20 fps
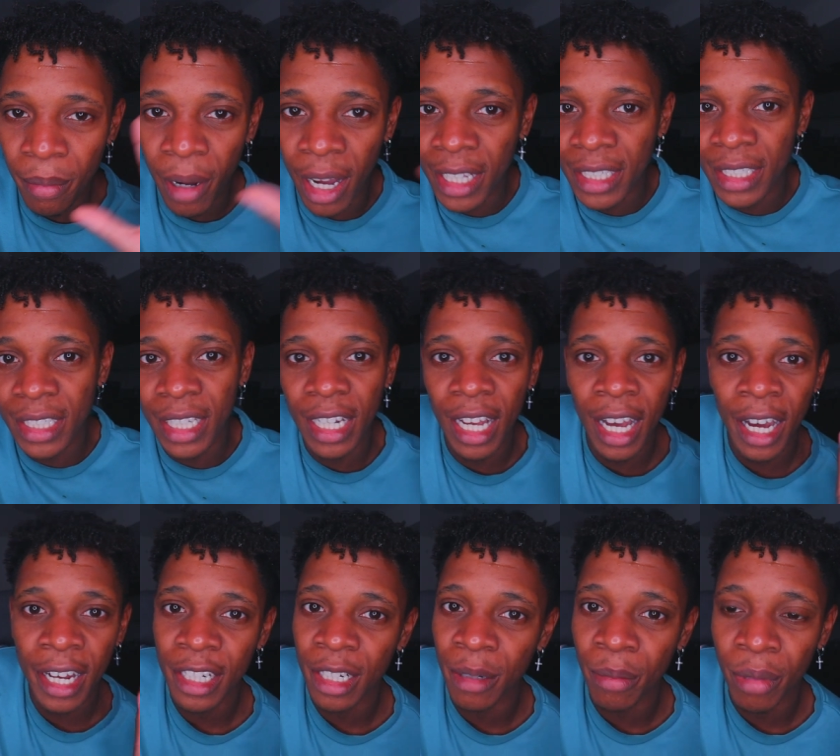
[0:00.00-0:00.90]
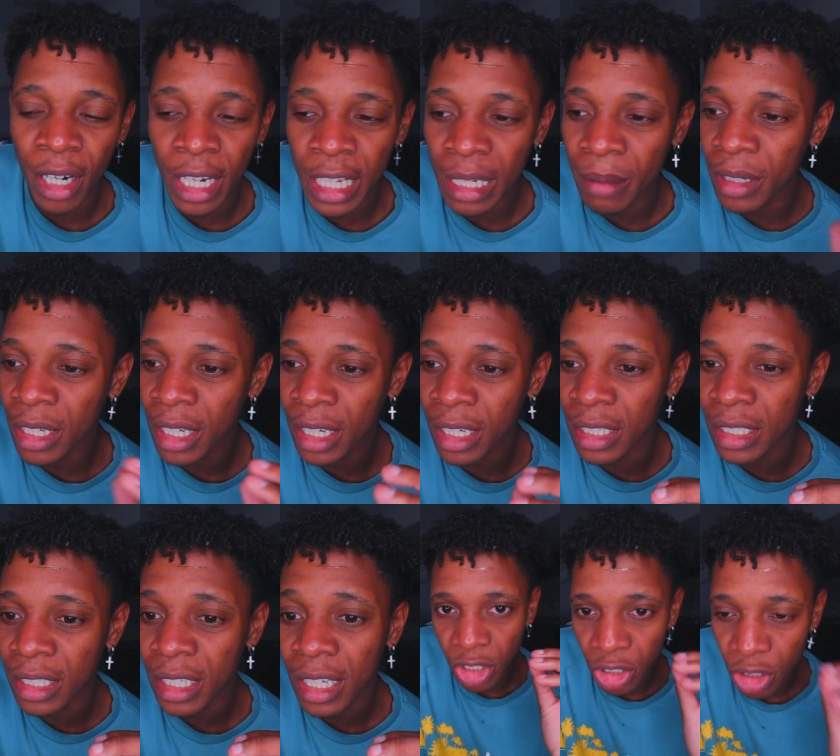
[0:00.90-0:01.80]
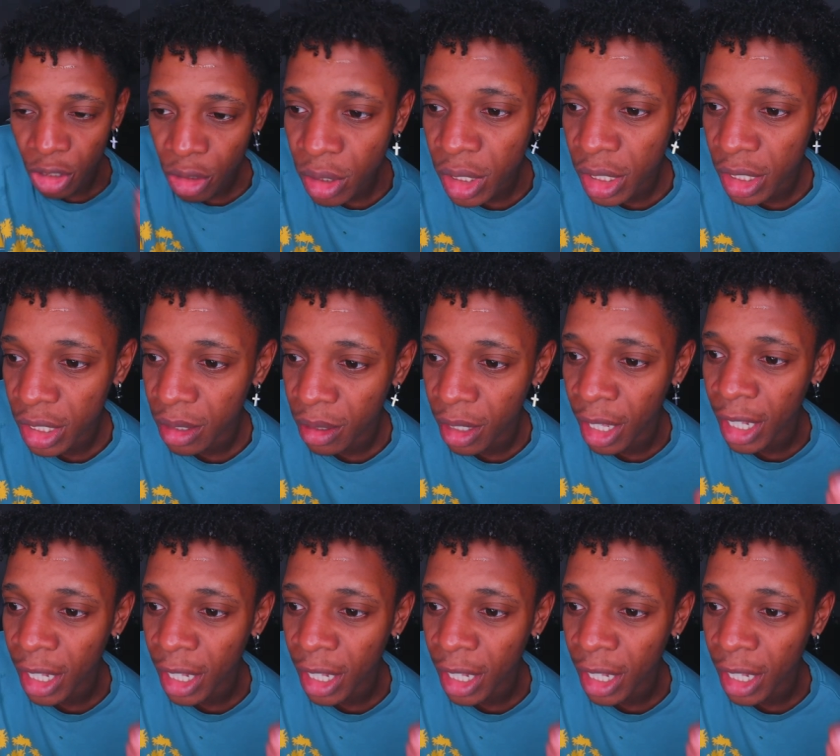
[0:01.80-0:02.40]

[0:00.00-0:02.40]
mindset out of your brain because truly,